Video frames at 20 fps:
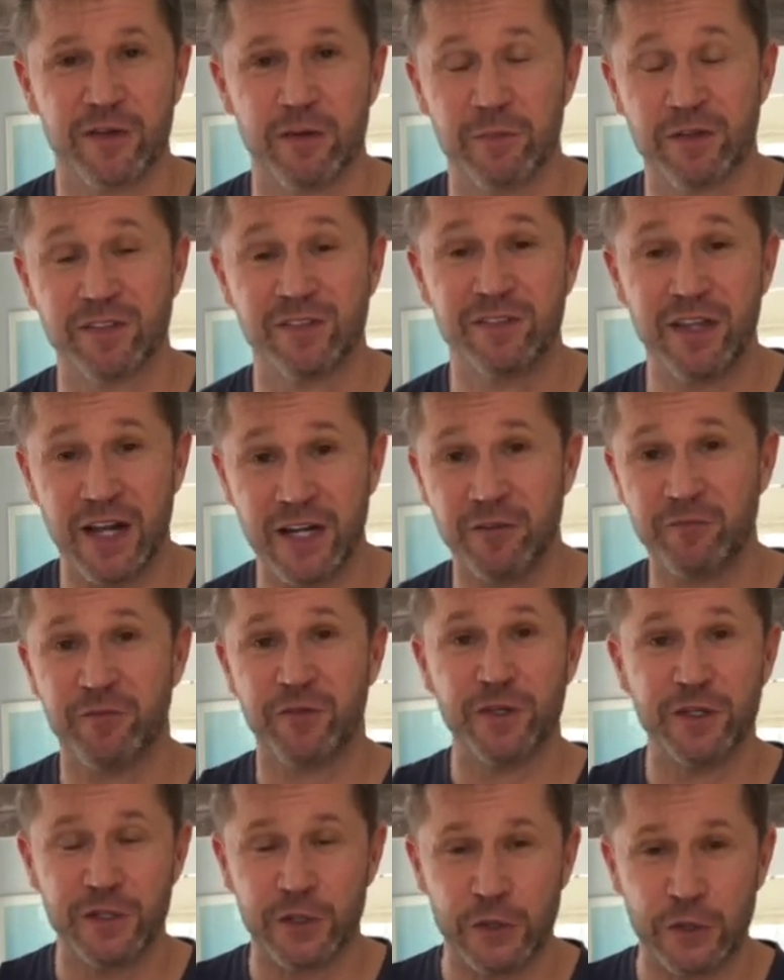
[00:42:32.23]
I'm excited for
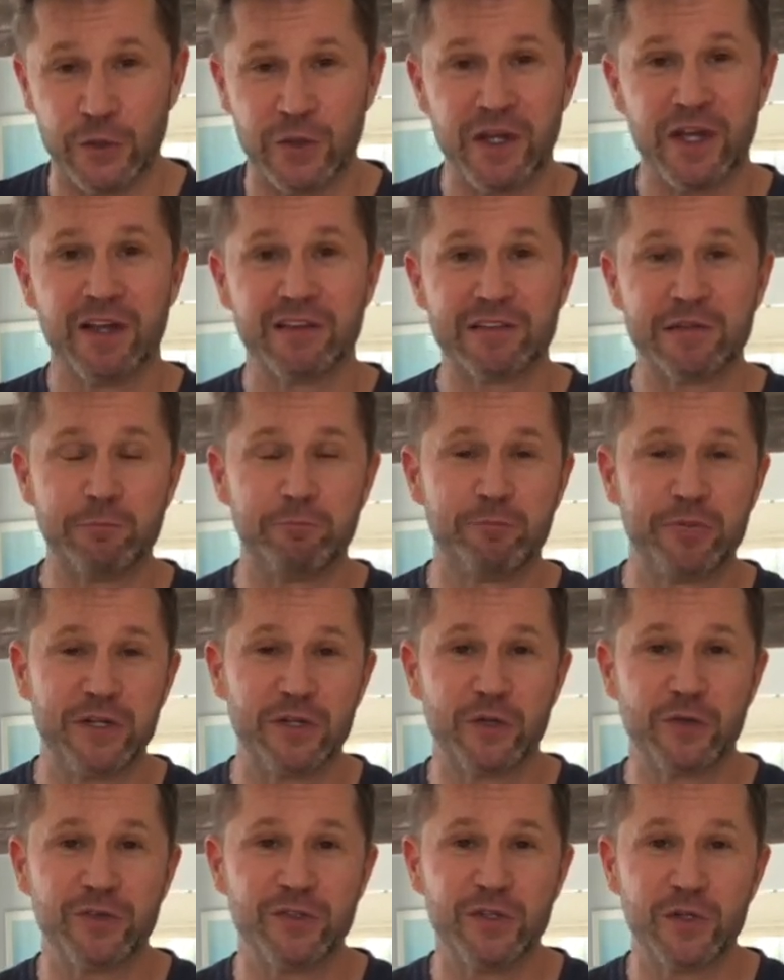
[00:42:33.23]
you to
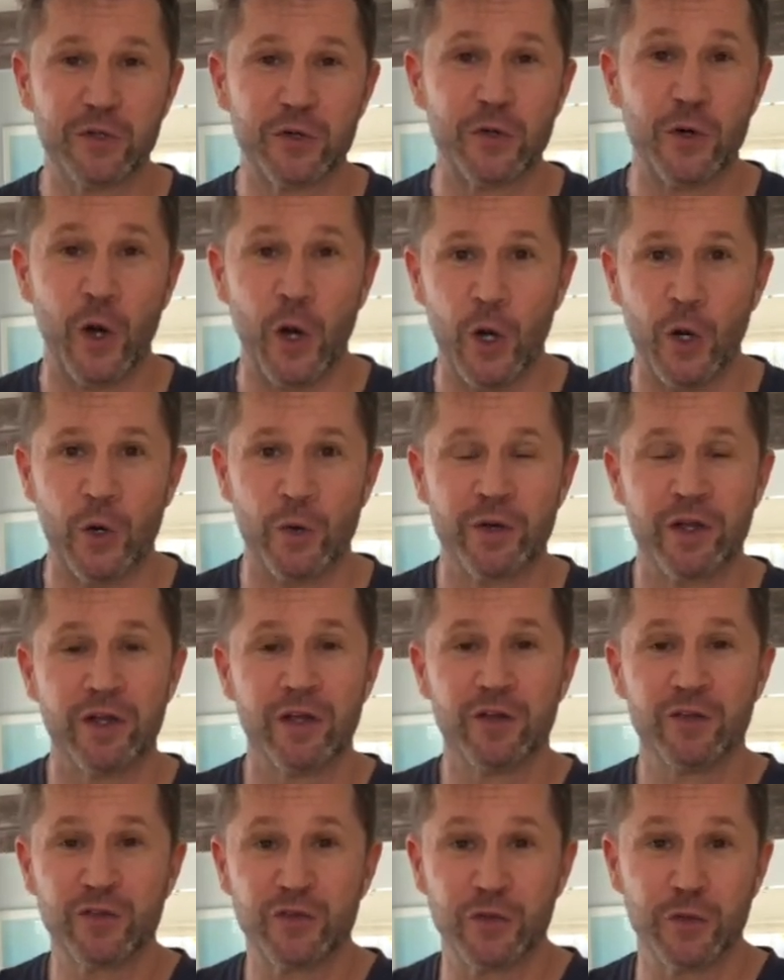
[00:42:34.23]
build your own
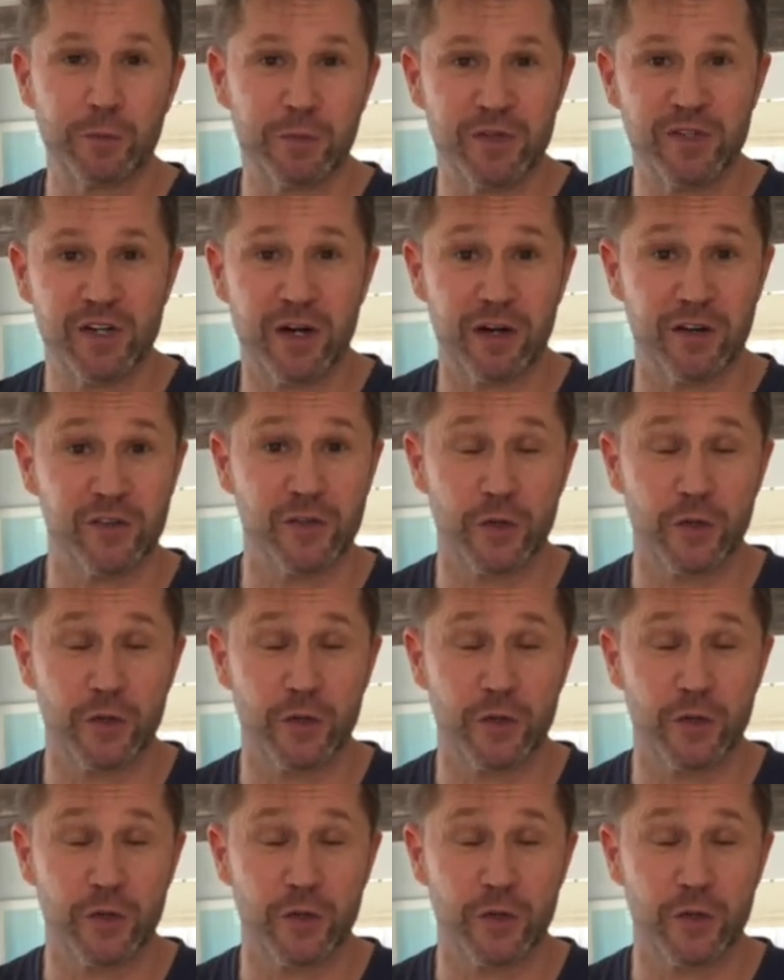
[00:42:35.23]
supercharge,